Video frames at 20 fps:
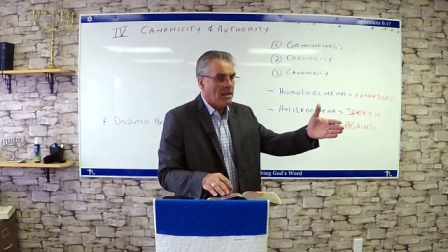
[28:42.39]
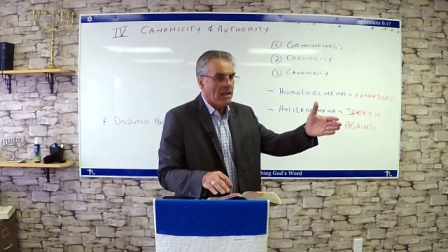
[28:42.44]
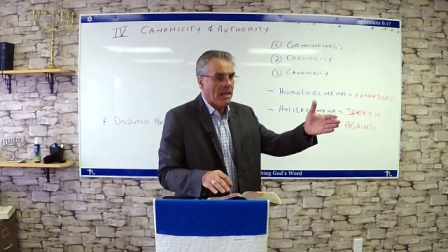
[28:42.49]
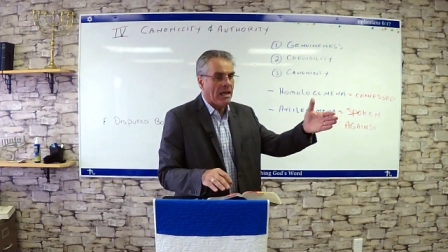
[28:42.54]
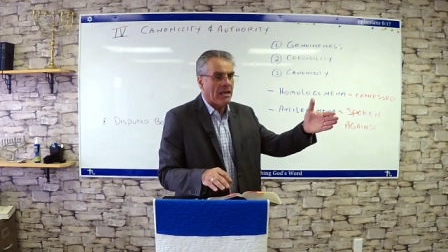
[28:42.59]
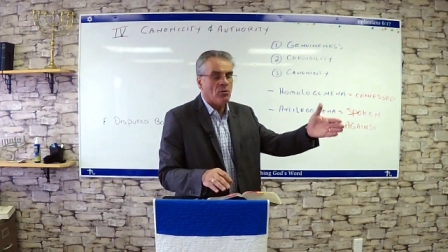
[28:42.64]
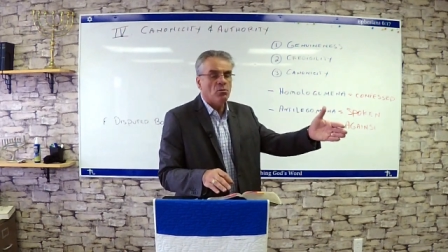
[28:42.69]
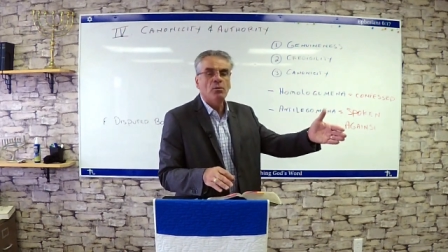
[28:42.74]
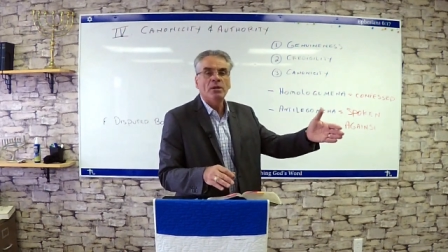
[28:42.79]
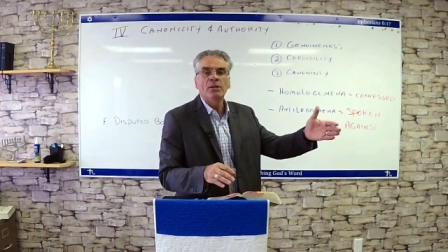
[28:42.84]

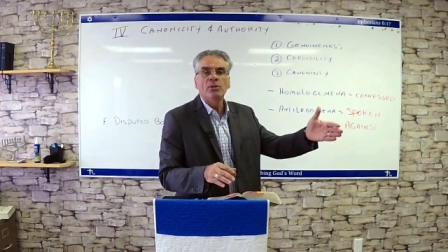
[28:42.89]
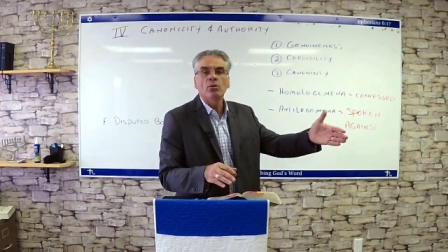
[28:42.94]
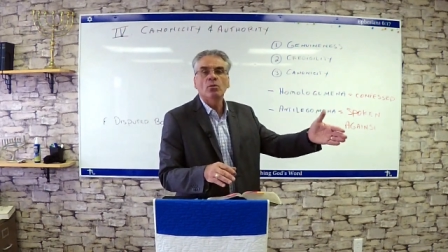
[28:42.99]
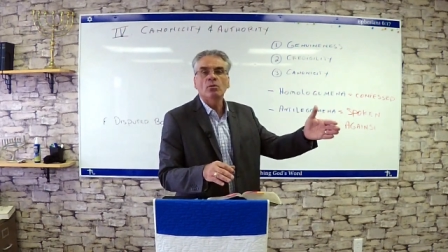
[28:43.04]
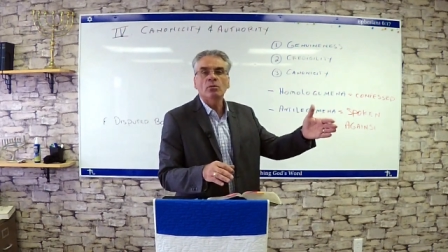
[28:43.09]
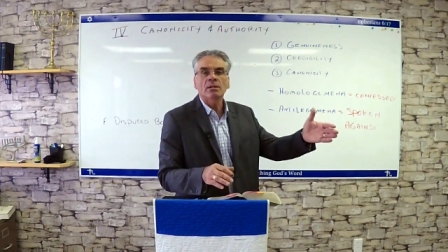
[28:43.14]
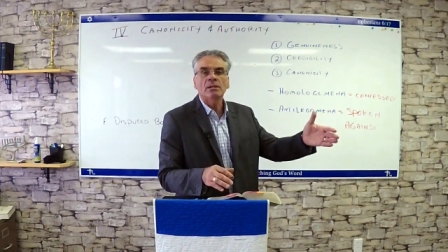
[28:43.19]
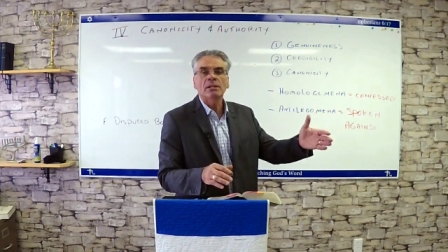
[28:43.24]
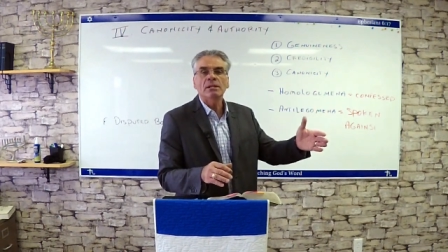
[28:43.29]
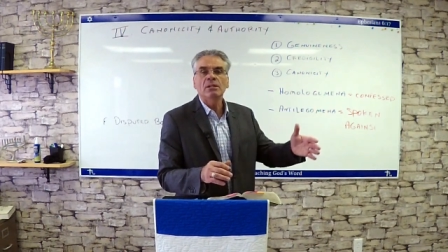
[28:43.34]
and we
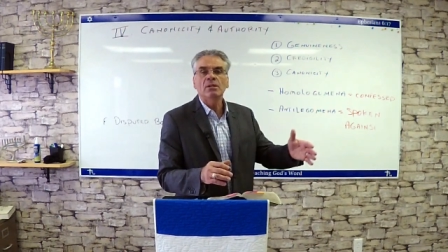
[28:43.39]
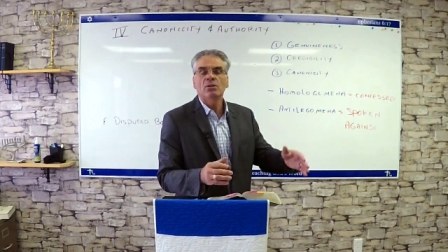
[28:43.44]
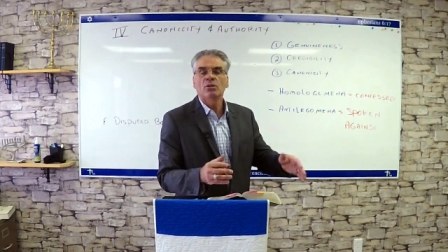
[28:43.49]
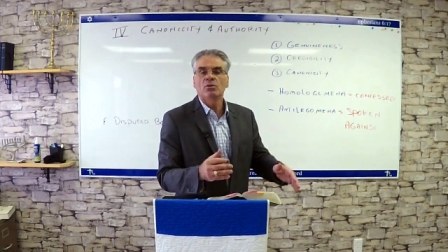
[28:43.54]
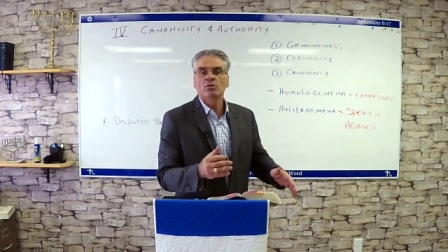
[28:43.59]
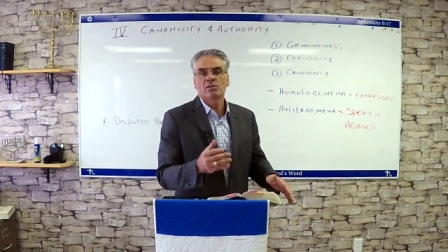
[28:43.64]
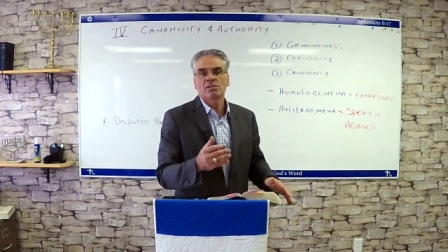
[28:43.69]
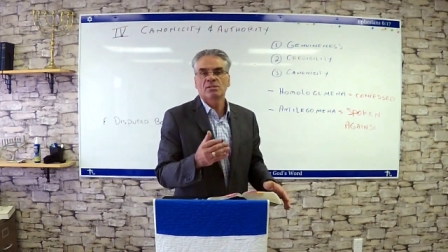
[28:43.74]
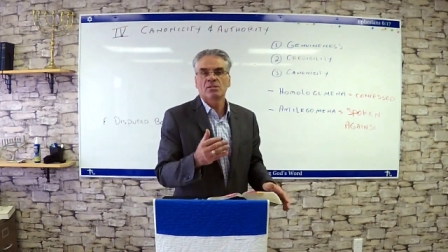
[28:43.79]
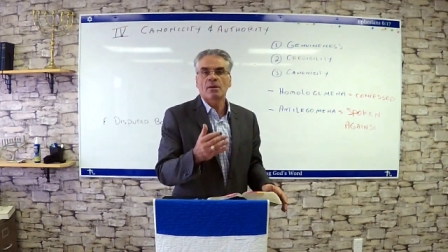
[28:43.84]
don't need
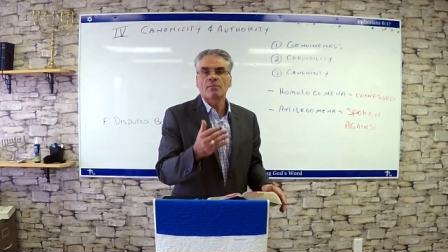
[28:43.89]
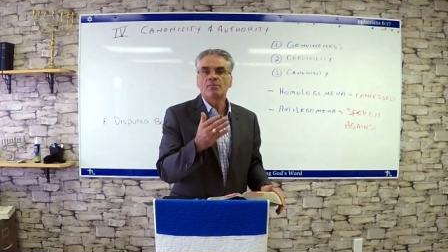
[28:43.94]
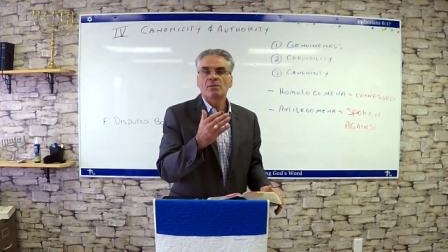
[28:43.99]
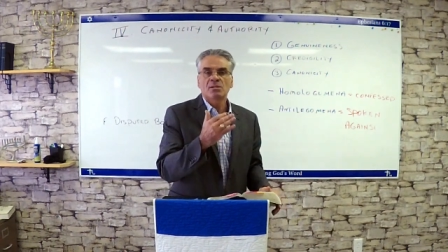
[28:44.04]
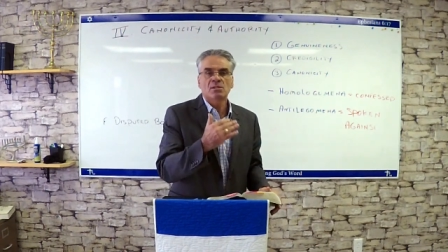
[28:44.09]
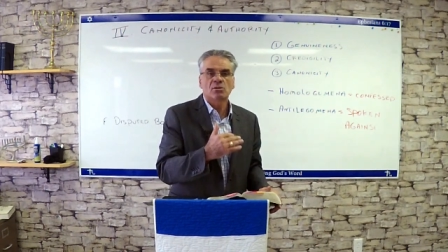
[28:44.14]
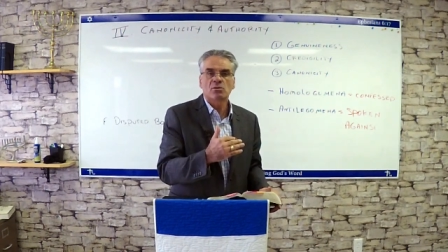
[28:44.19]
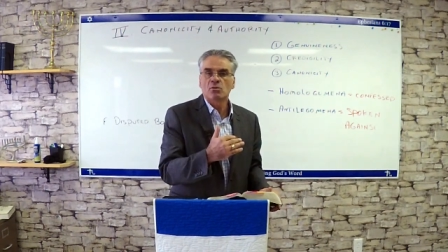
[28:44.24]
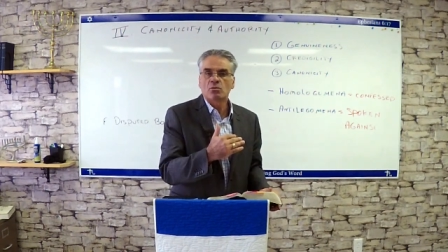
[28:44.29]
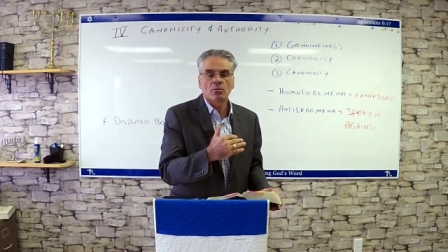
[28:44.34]
to
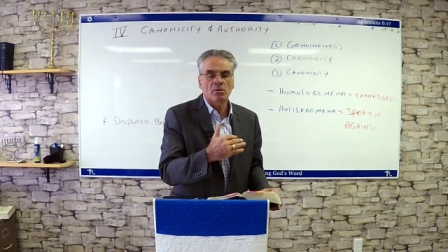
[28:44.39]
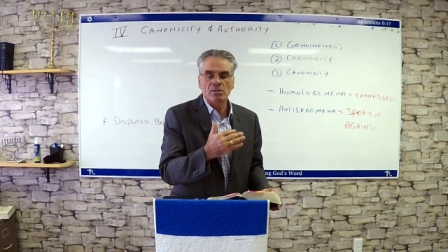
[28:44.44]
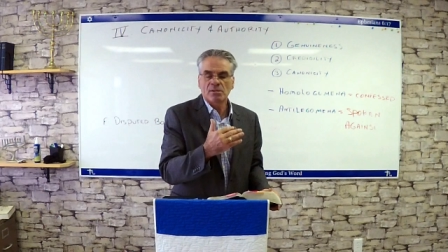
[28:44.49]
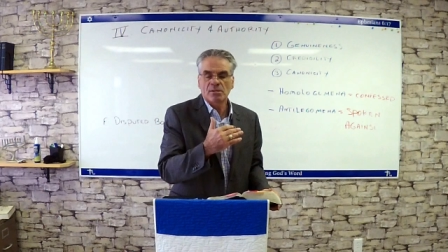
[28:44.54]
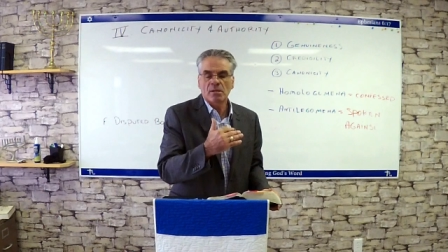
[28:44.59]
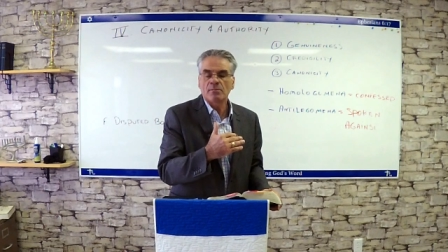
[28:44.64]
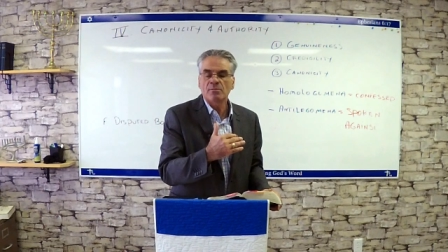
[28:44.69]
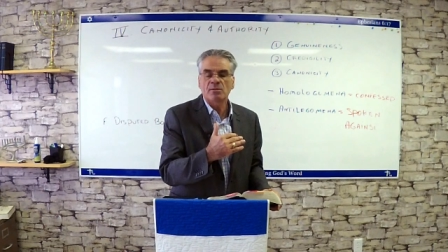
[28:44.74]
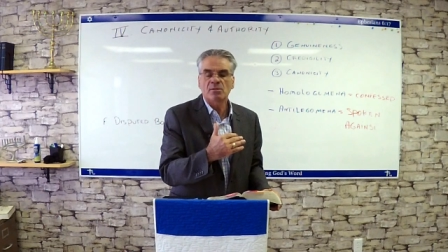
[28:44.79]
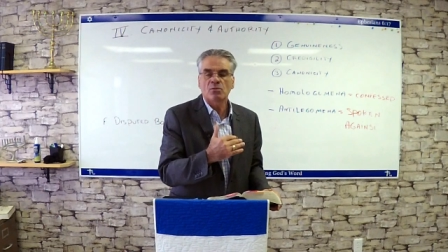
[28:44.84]
subst-
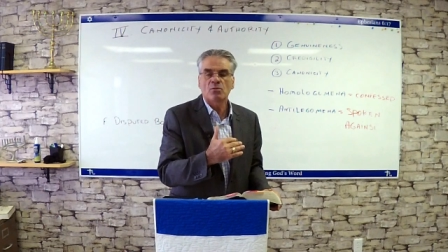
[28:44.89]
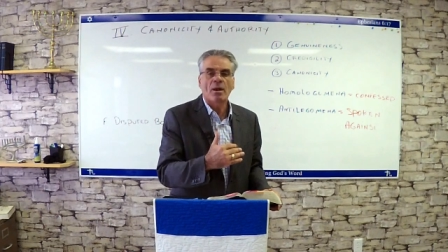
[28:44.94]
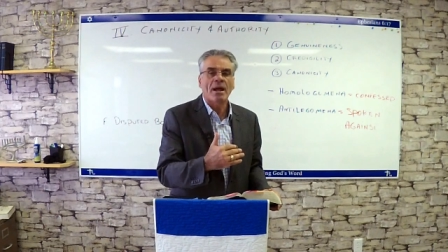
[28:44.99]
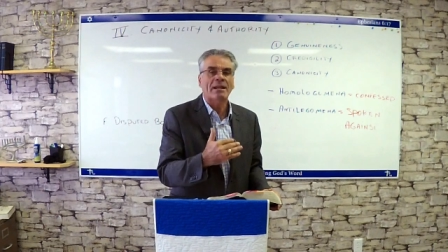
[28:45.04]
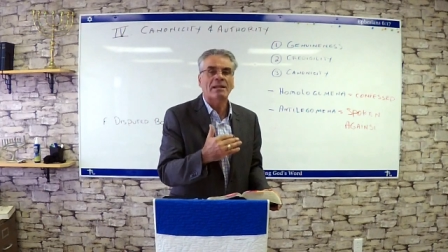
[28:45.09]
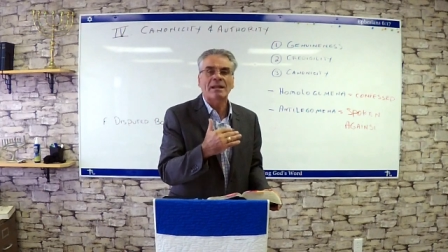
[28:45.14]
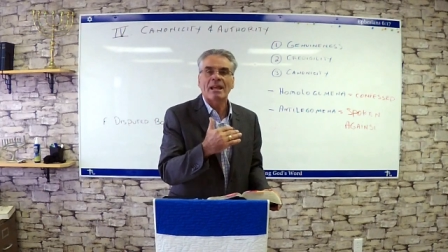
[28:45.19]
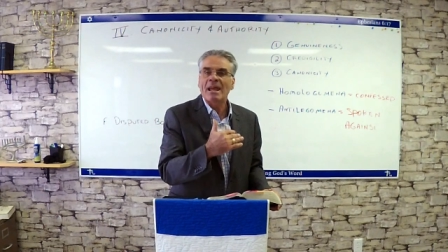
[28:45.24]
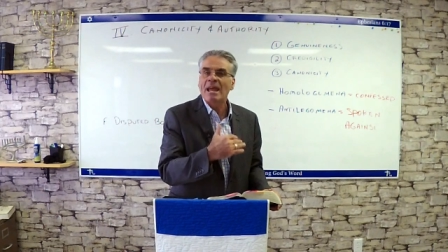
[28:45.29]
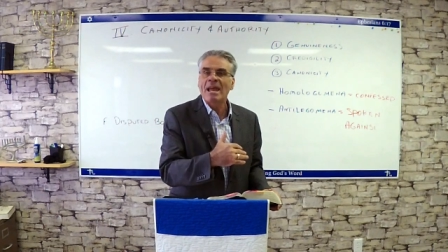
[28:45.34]

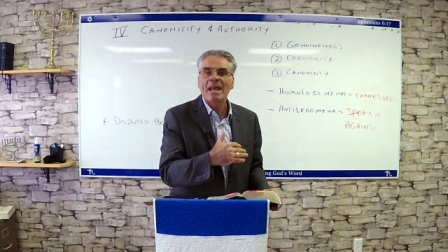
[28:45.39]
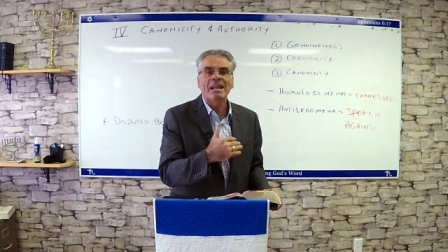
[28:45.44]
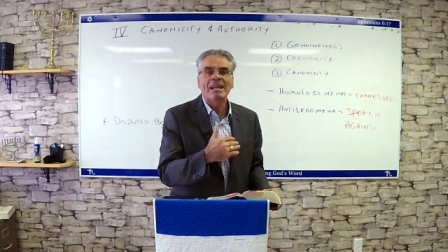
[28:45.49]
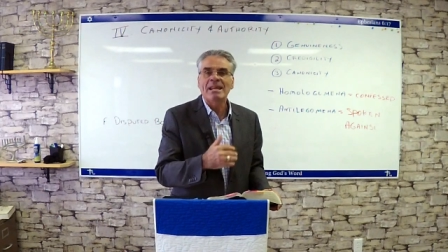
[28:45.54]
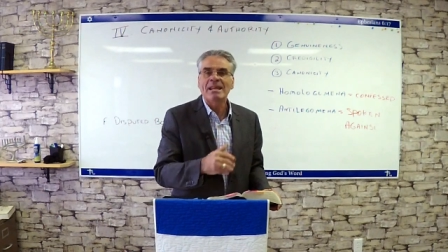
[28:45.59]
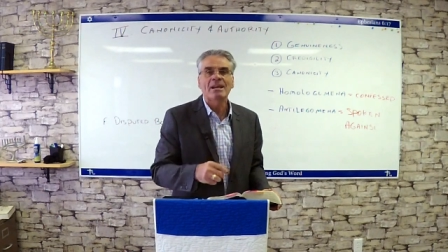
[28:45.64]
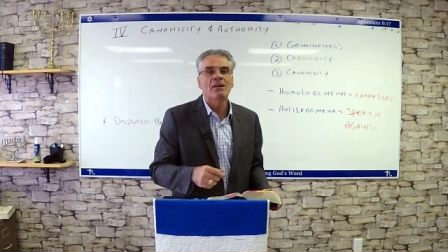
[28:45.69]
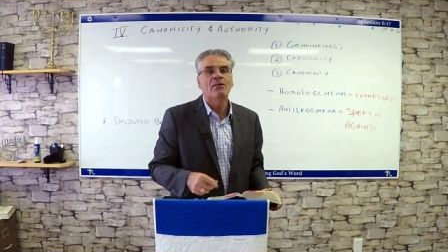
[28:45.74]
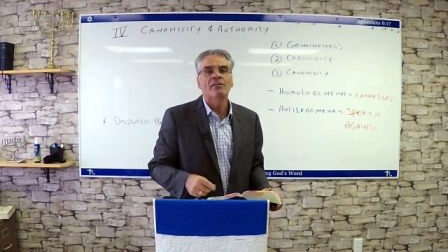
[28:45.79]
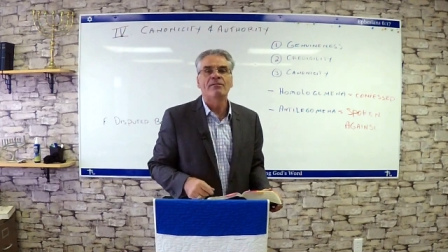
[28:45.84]
subtract
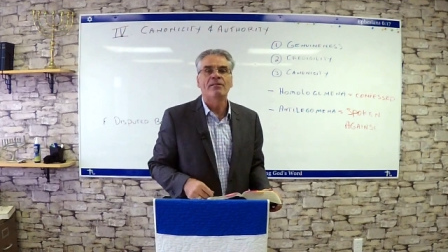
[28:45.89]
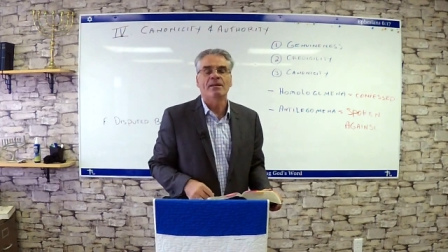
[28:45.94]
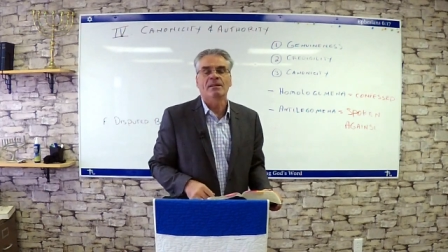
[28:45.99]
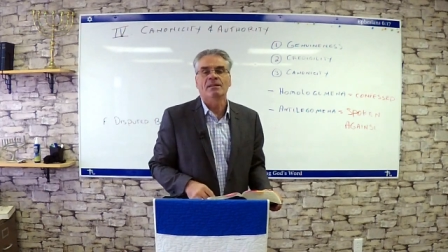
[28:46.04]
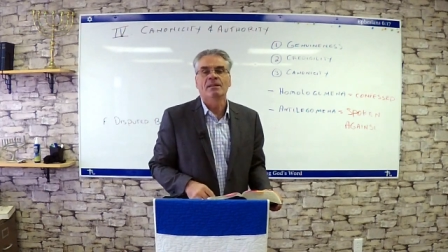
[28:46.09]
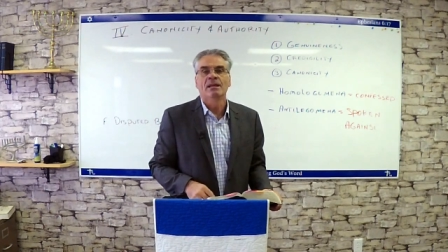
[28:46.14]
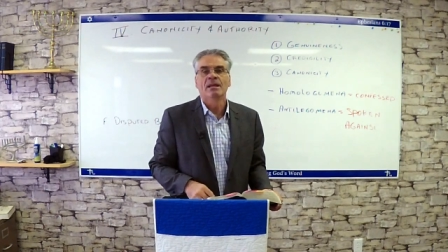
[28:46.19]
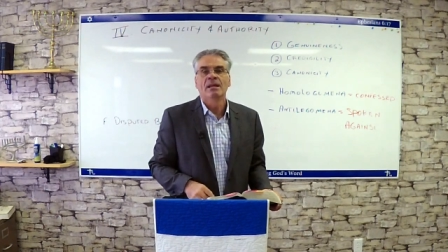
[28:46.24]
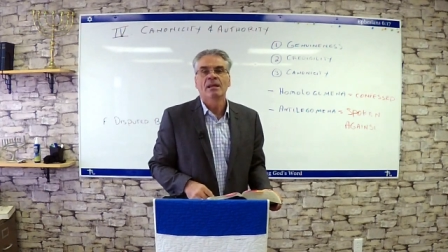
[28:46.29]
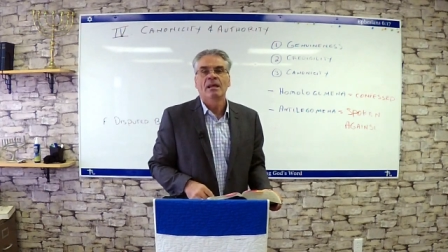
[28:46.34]
any of
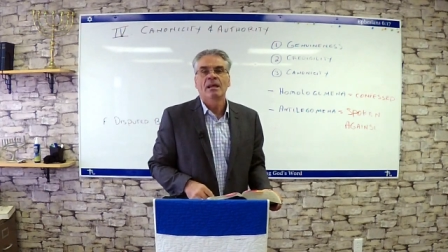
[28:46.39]
it,